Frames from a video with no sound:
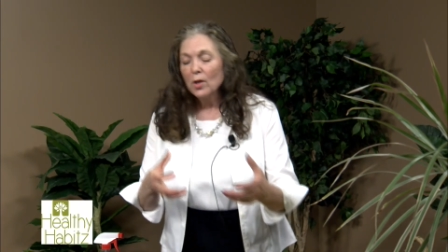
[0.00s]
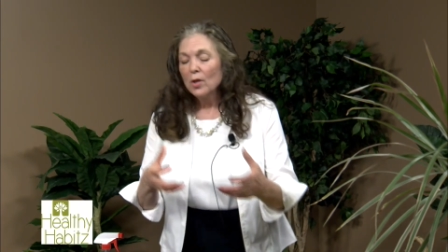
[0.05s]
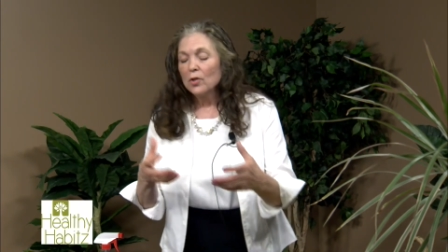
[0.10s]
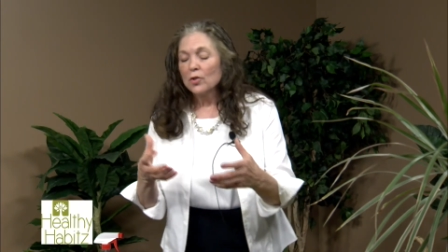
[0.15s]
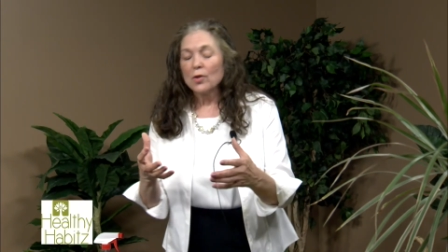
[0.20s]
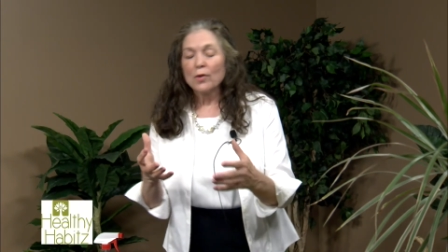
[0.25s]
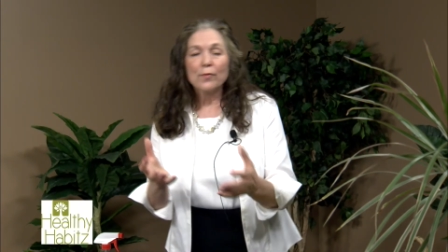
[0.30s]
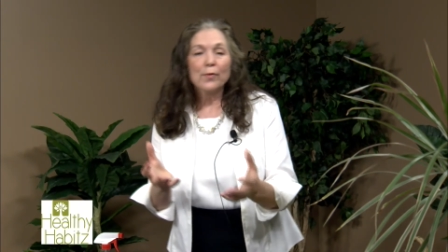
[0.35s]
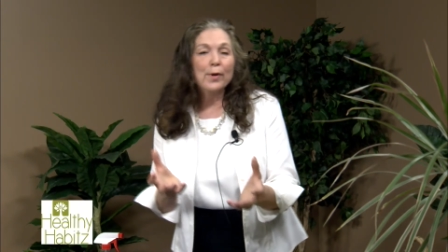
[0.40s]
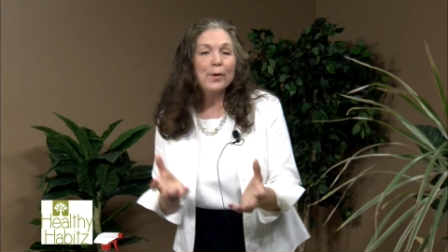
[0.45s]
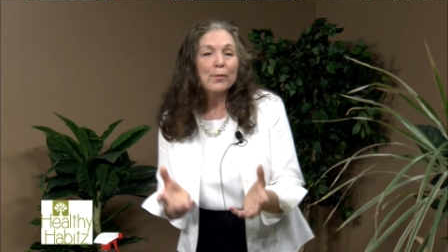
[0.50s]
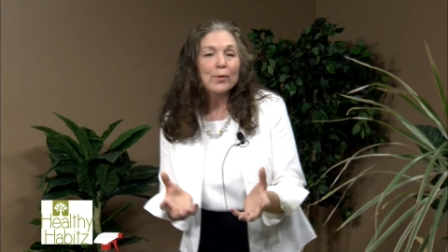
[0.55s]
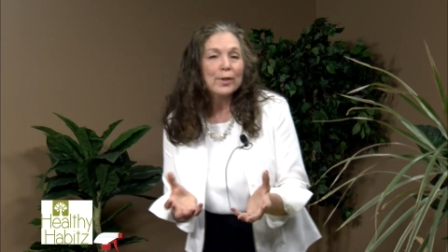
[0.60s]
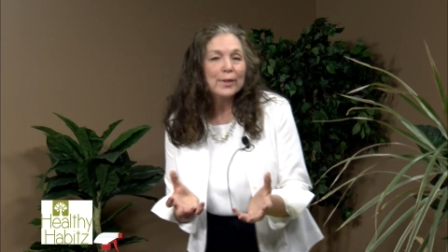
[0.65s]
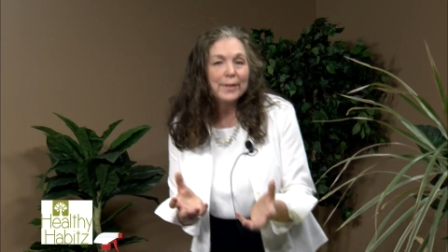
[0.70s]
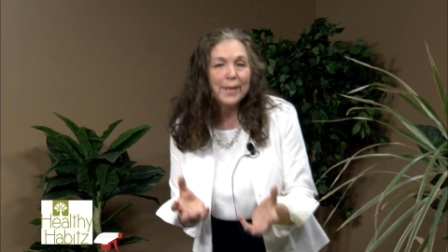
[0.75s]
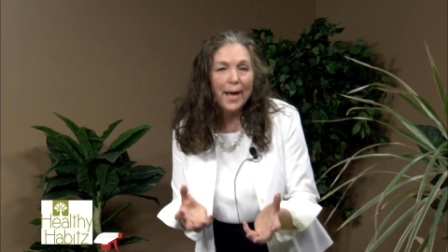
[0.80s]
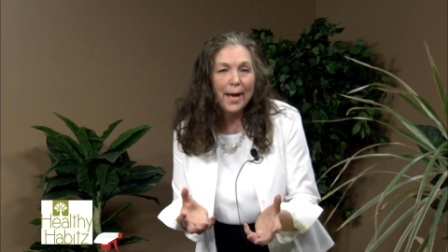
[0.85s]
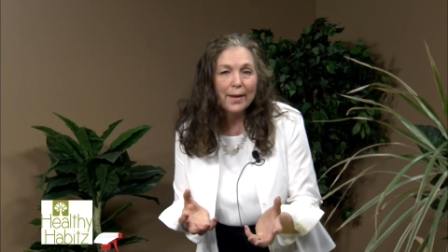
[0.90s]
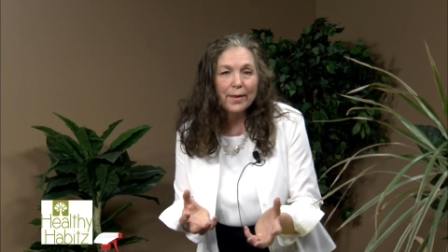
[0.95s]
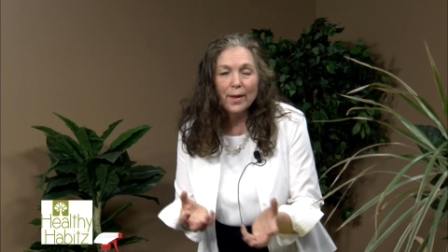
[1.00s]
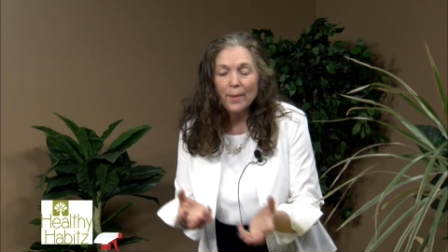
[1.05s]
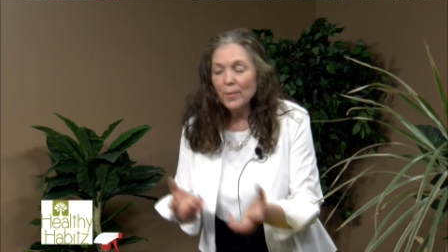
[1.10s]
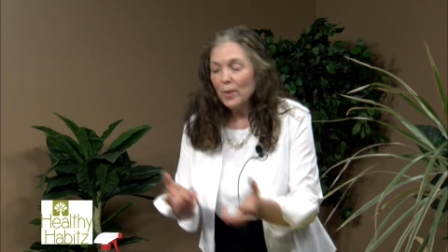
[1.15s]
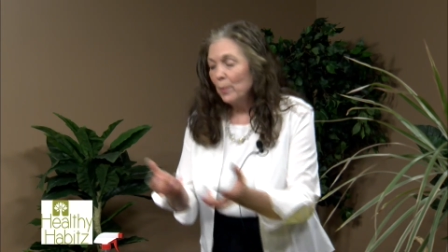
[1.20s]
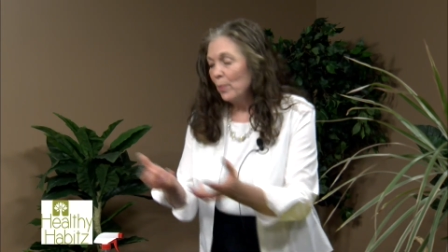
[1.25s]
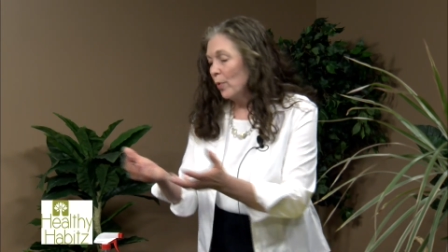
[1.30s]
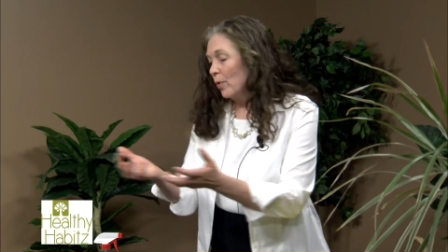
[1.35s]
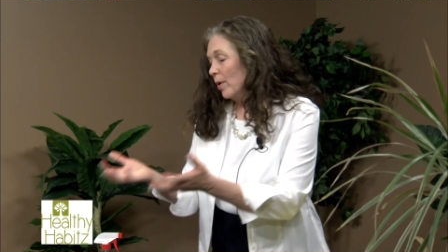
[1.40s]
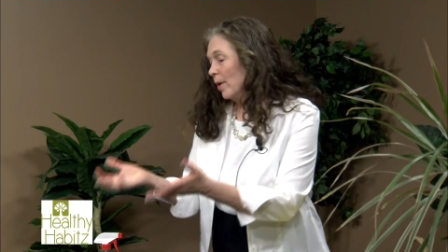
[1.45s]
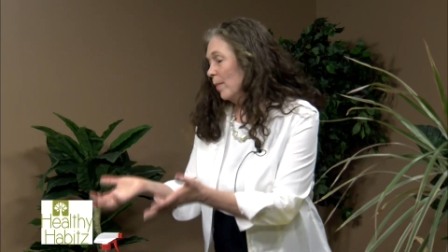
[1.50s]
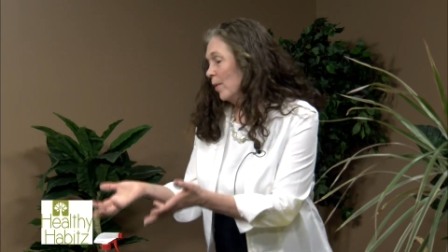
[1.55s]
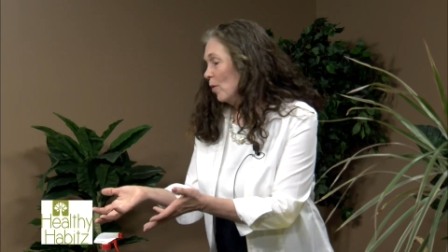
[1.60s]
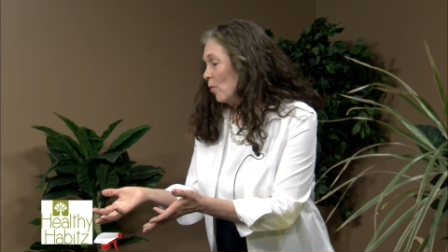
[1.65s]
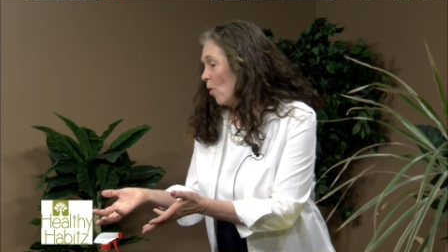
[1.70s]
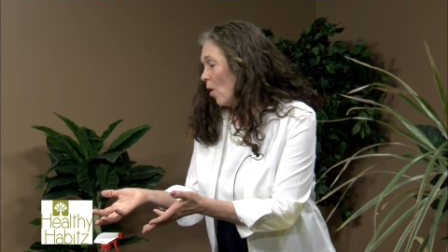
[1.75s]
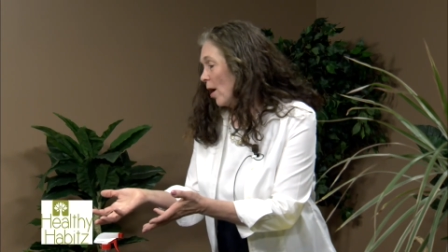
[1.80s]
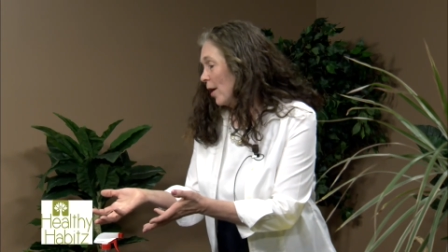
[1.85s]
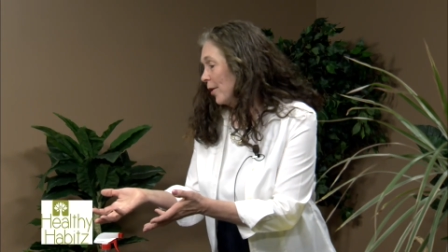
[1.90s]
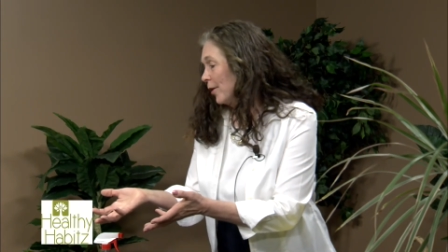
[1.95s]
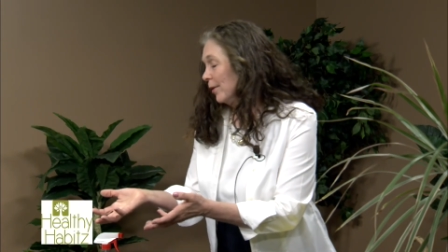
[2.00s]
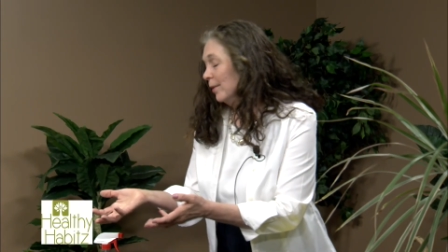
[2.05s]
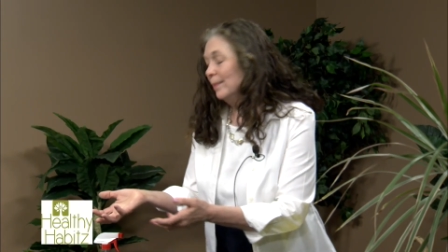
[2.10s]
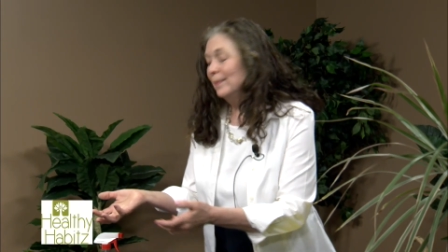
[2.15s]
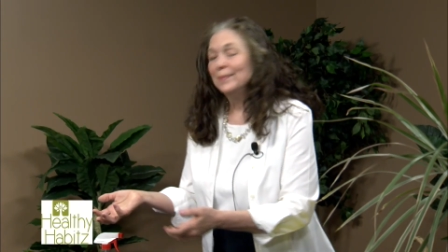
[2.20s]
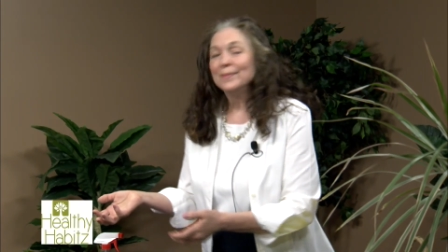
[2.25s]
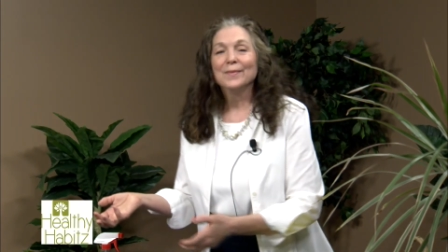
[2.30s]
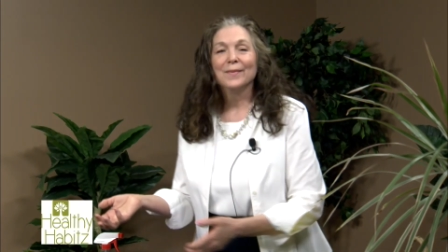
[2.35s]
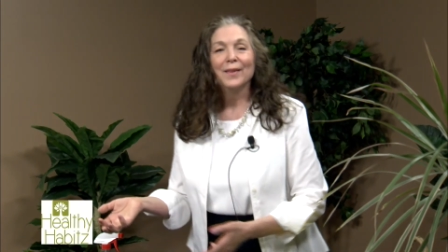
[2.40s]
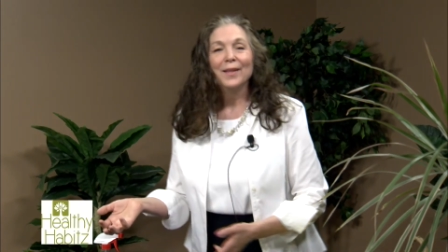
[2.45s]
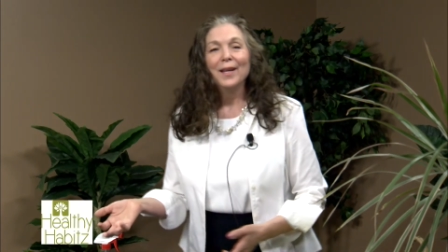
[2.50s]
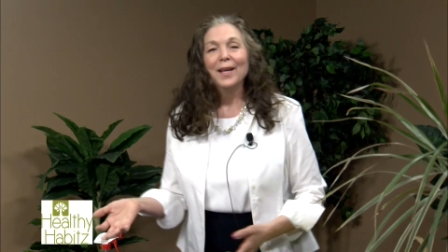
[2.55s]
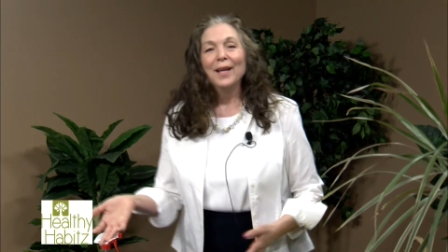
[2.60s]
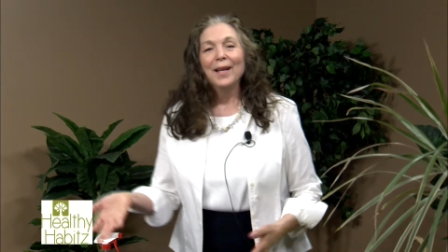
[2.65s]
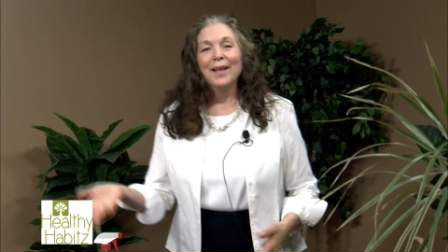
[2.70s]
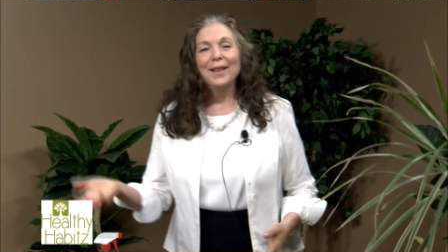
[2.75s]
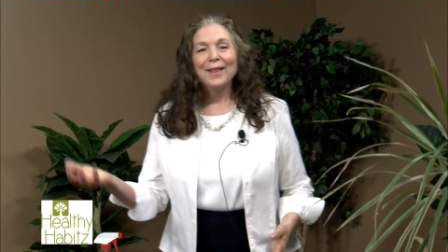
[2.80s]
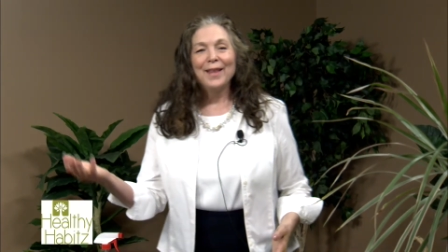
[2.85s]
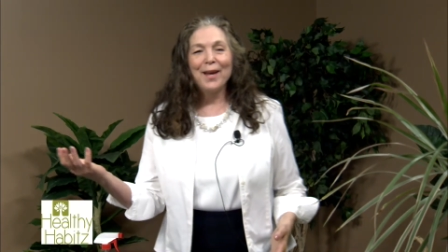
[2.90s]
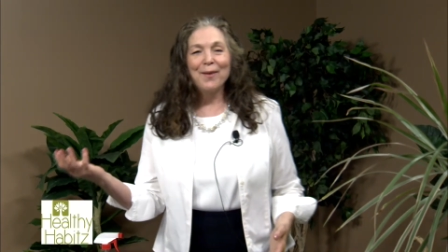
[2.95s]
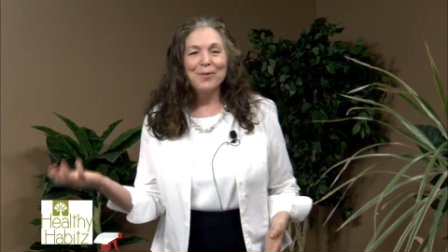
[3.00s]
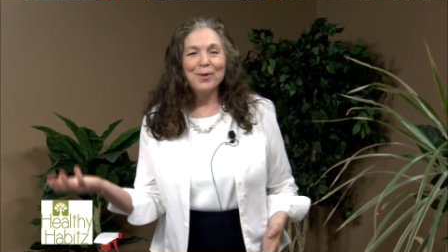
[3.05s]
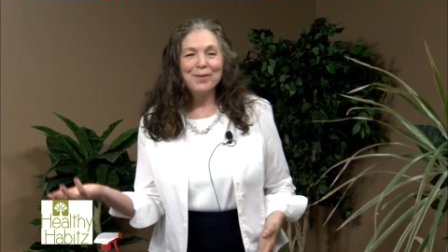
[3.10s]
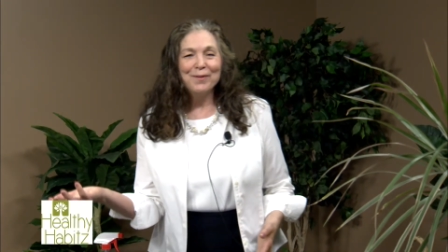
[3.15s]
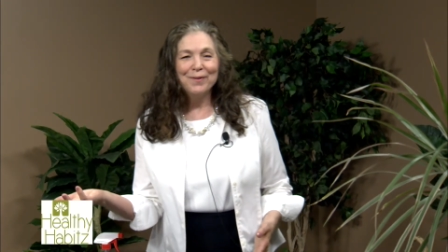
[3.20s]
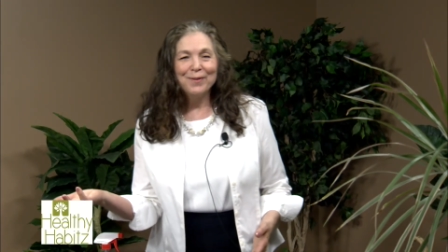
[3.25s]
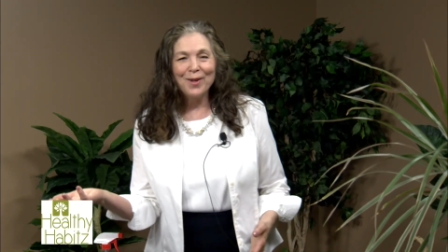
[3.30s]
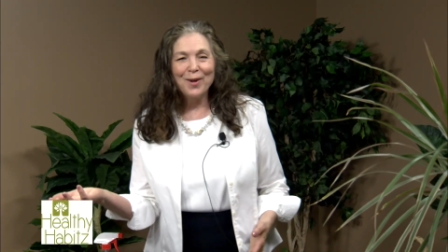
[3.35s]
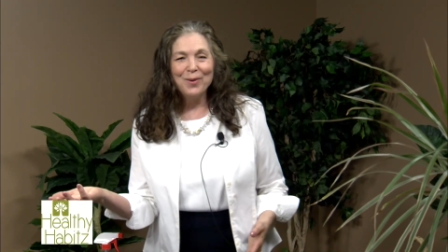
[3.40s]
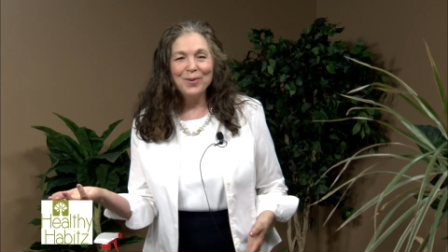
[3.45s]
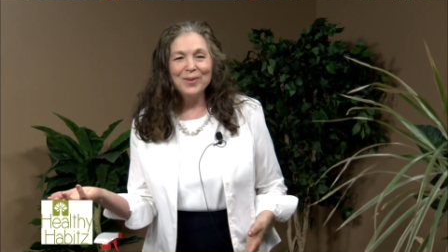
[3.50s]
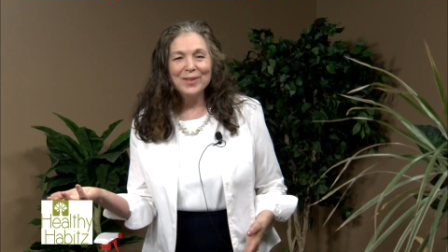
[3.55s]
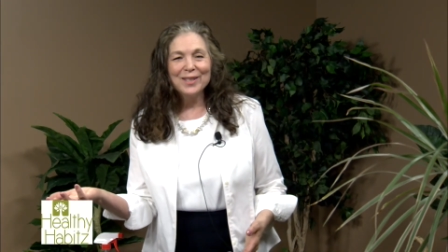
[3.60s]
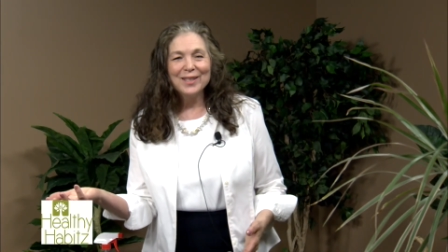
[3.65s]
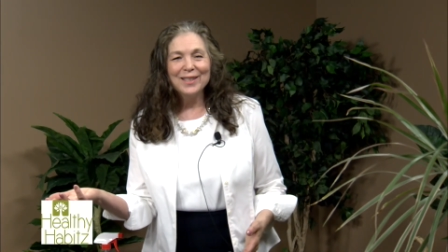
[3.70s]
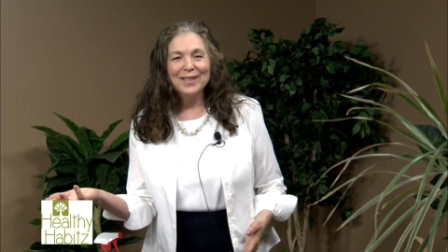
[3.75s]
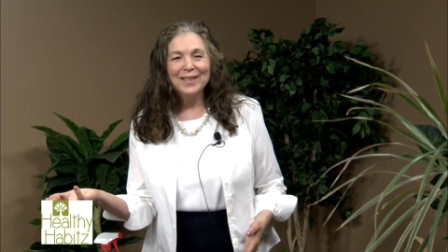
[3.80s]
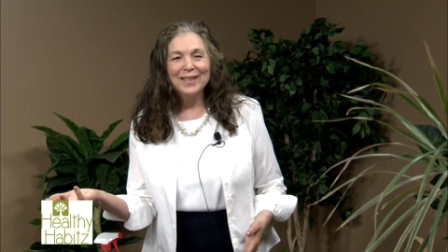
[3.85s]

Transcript: So if we were to take them and put them in water, they would float.